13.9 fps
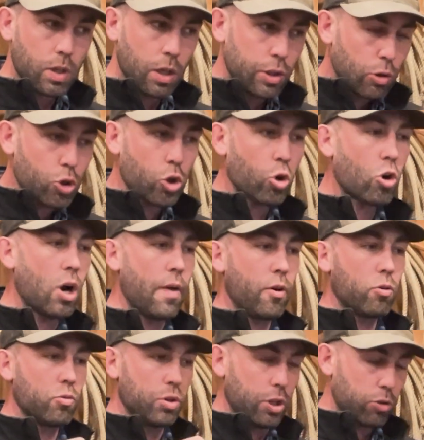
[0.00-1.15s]
They'll
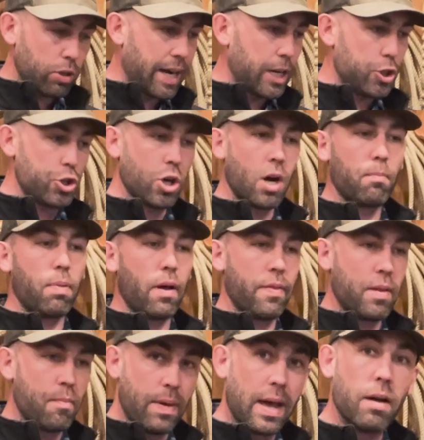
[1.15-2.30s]
kind of chomp on
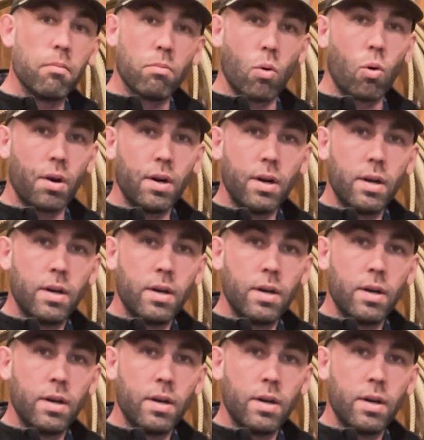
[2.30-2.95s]
the bit more.